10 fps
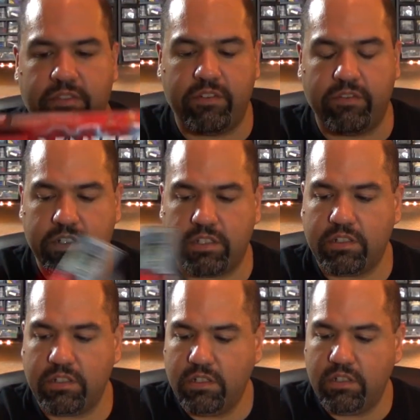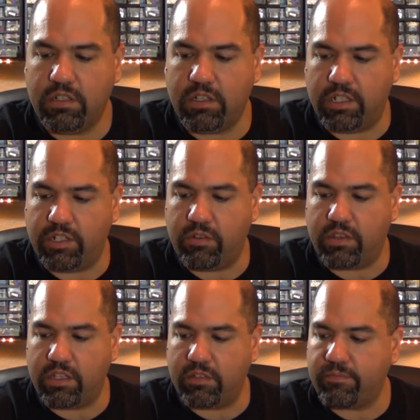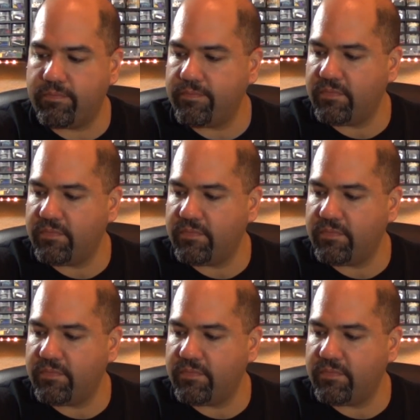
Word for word: favorite Lego theme.